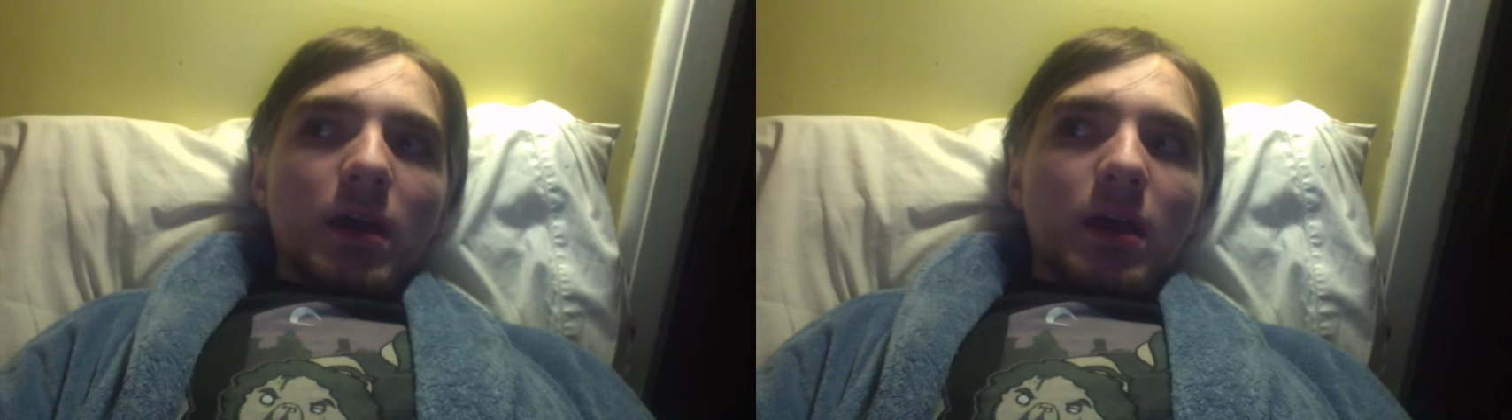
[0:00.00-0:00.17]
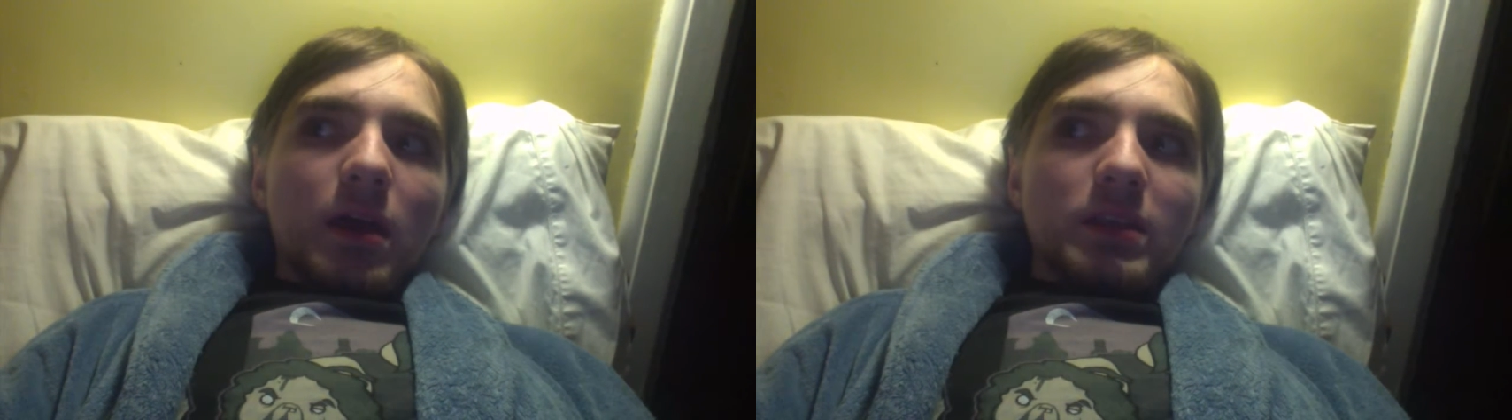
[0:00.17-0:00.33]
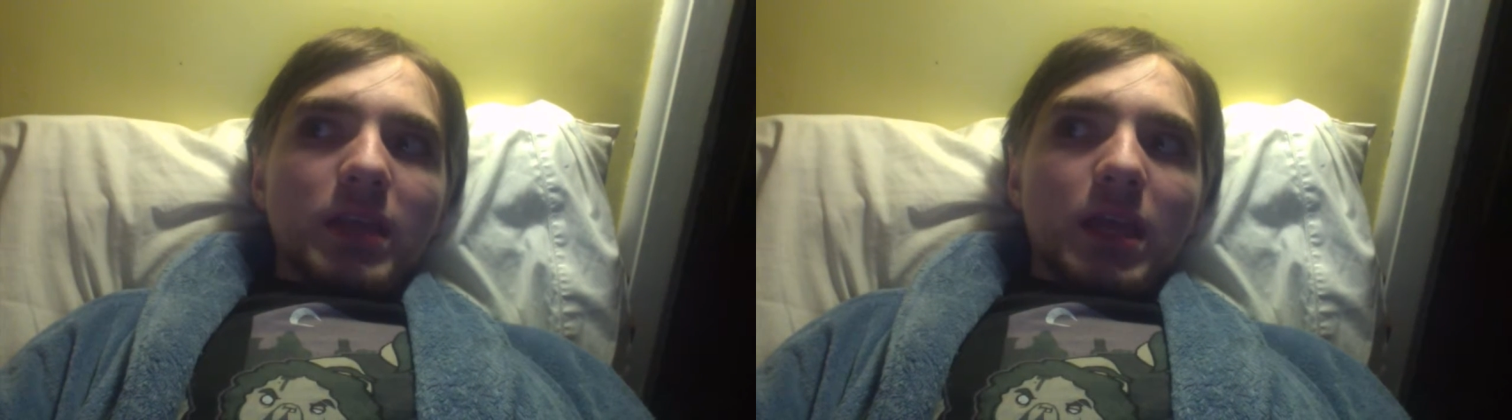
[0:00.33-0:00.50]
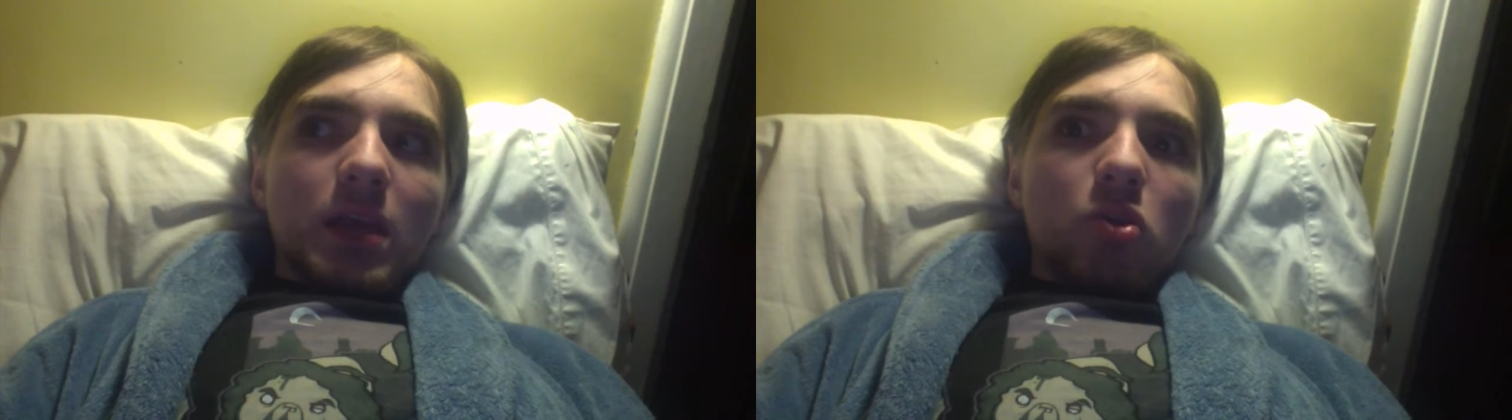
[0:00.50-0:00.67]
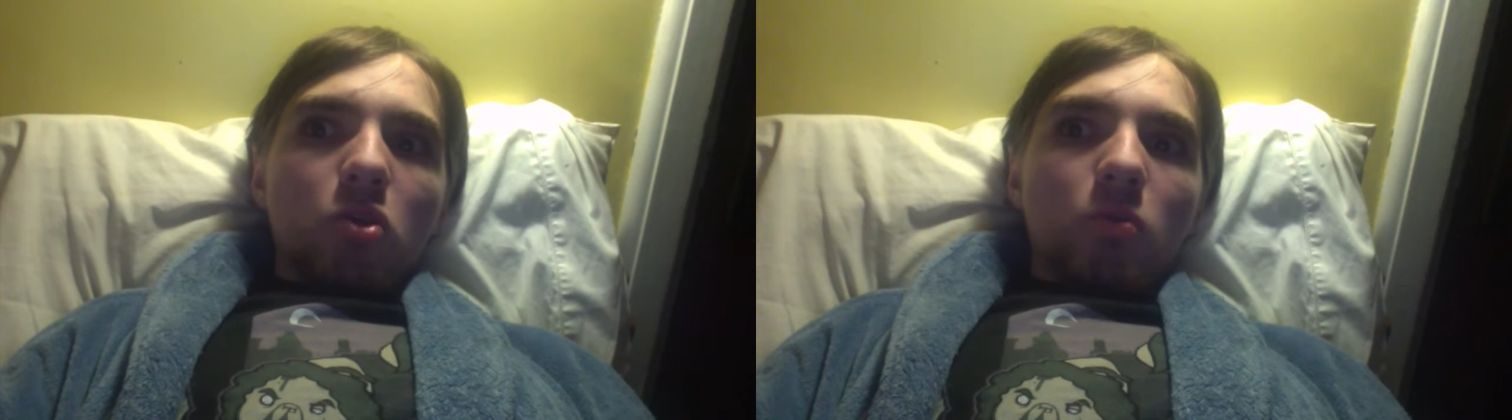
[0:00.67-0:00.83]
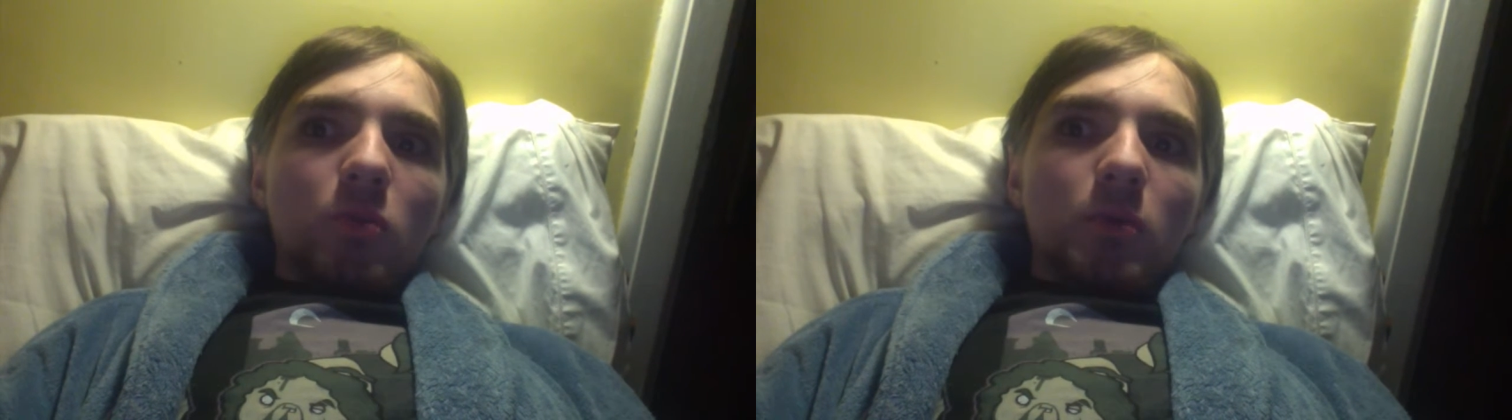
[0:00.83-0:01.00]
as like a
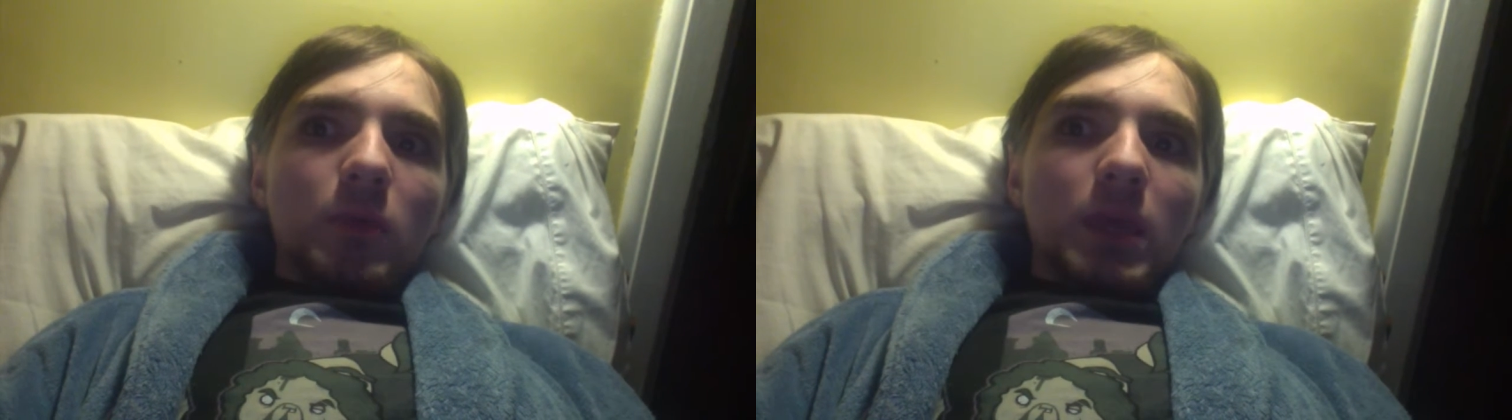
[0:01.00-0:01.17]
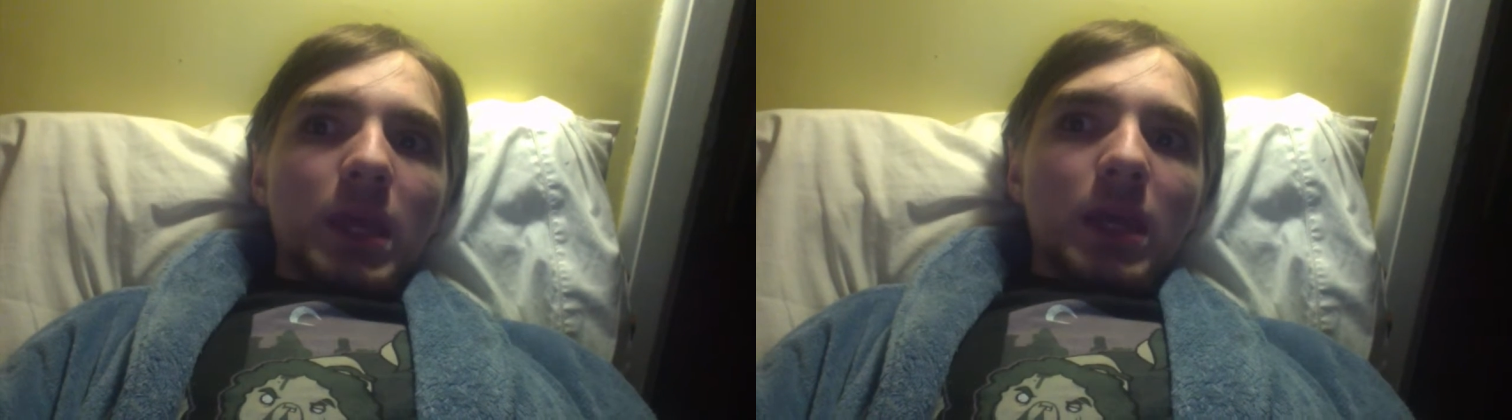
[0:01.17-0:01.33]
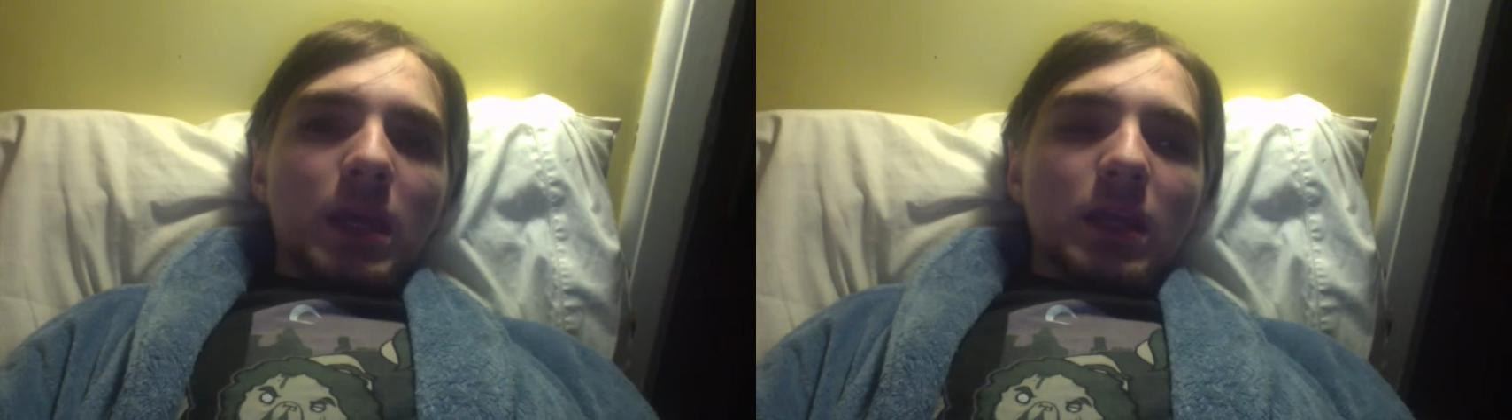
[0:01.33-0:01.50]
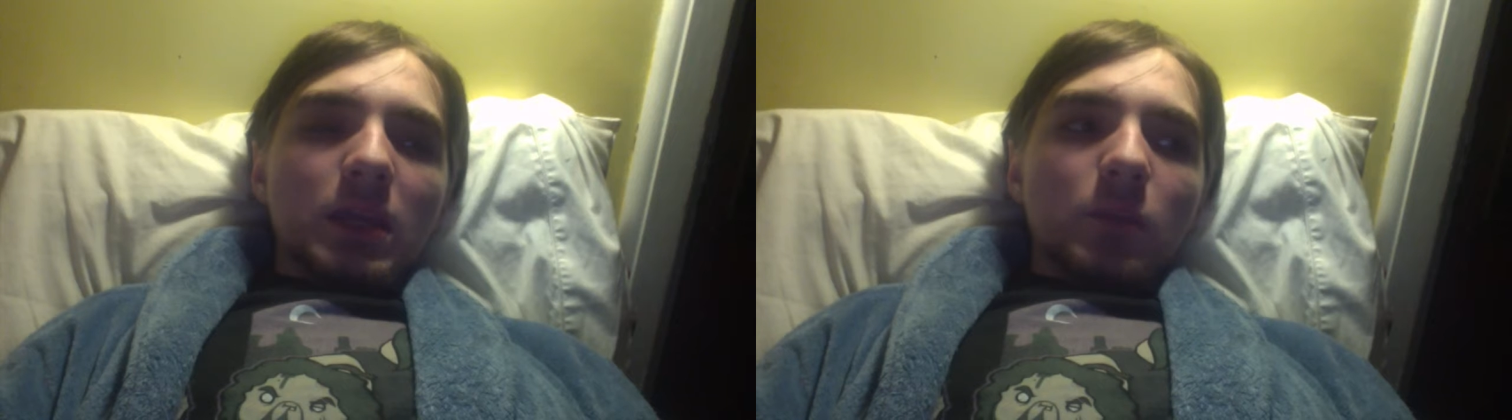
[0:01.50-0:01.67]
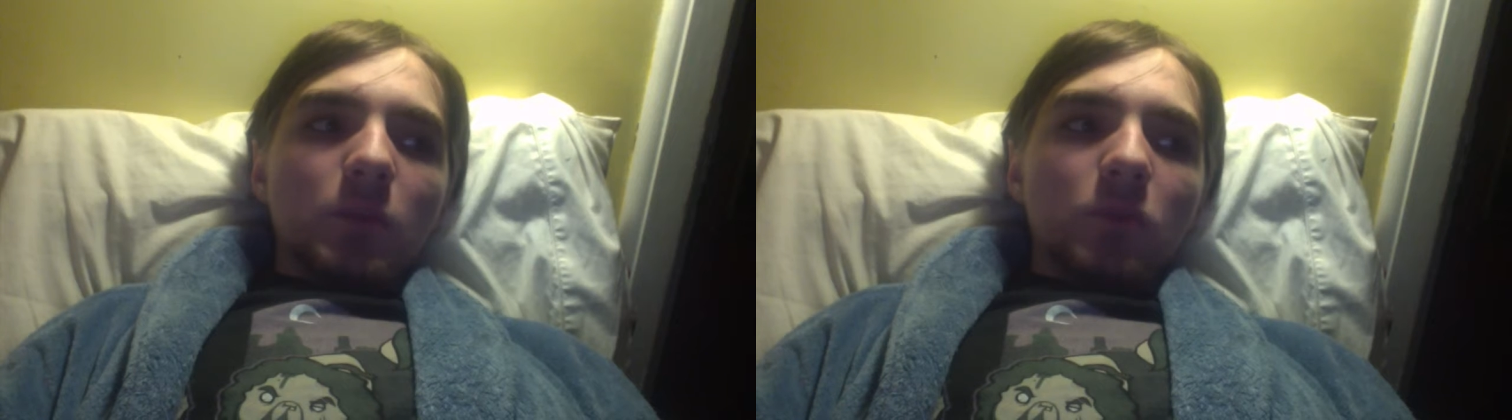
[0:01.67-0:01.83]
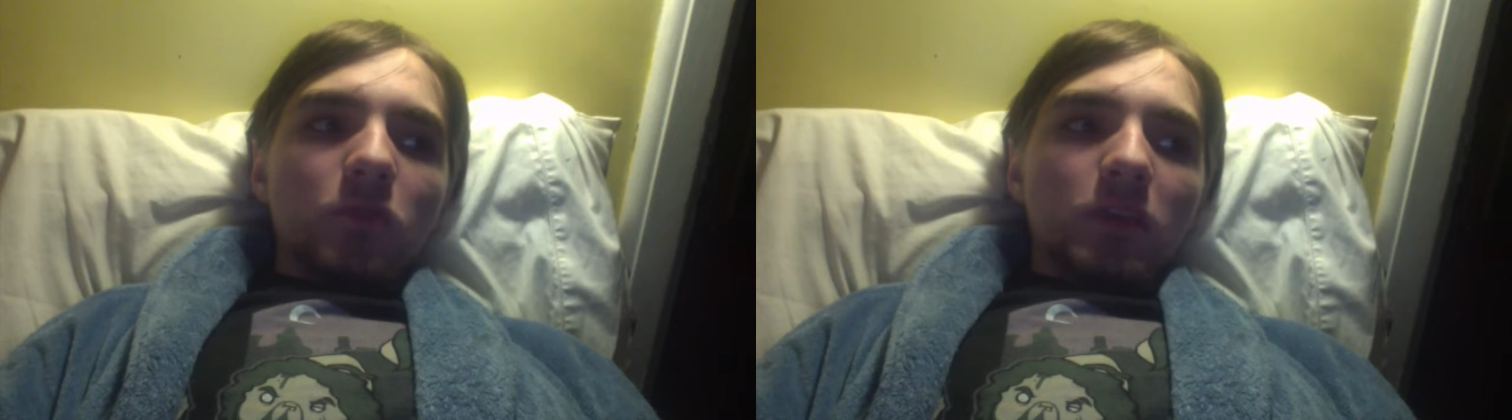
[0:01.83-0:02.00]
normal mechanic in the
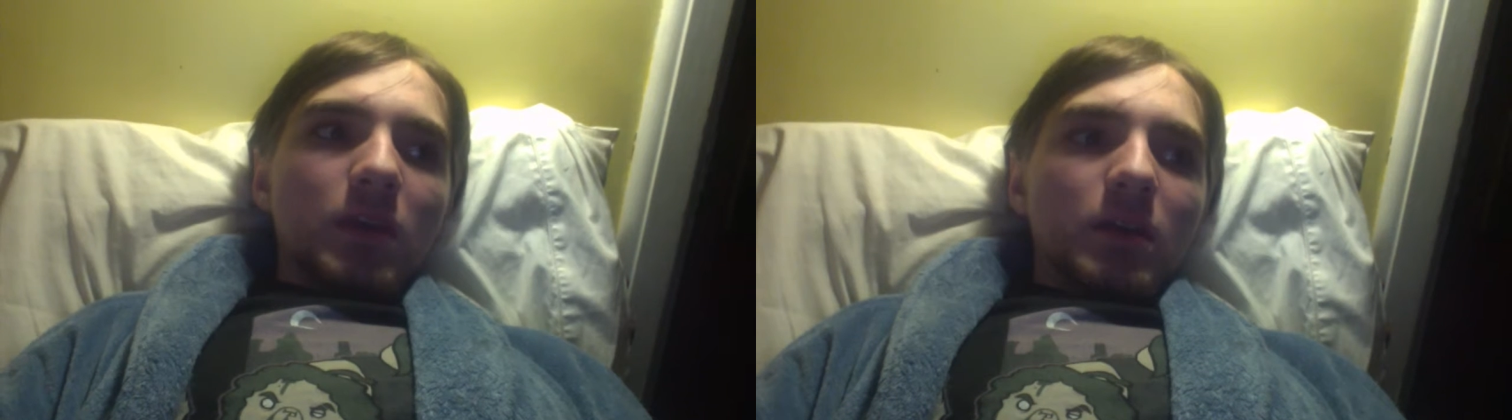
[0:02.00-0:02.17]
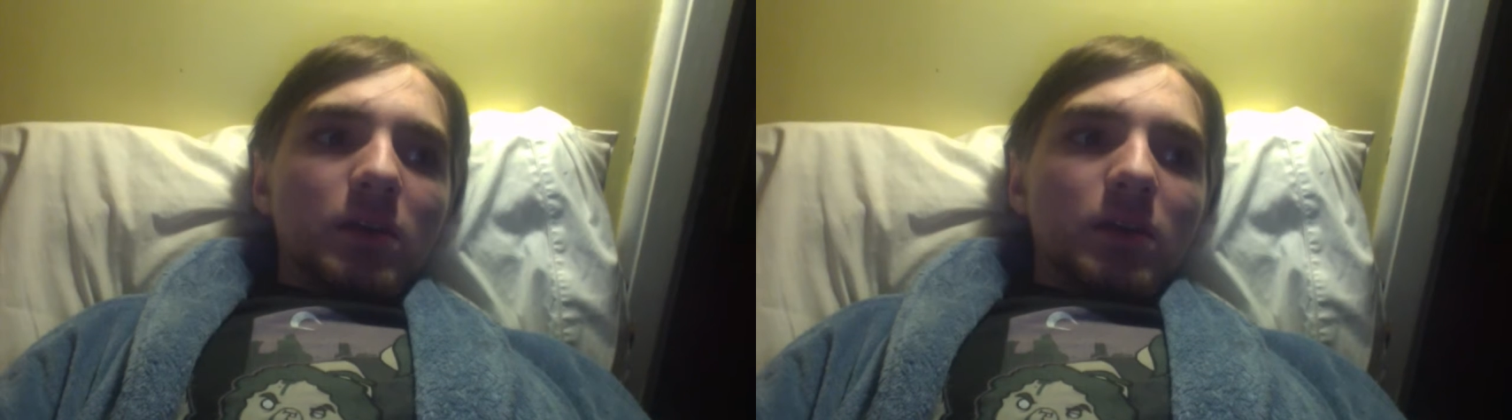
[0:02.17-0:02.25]
movie.